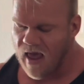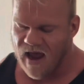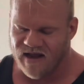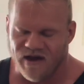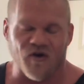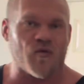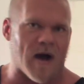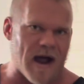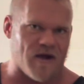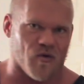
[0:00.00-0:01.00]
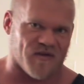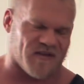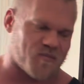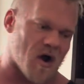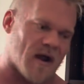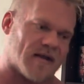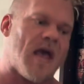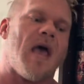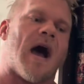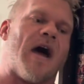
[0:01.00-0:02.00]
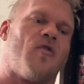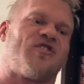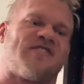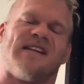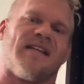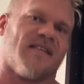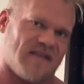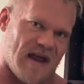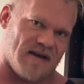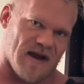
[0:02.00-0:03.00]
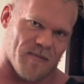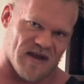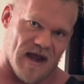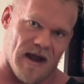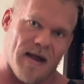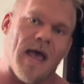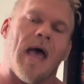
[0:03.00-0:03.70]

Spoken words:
And here's what I do with this product. I don't just take this at any time of the day.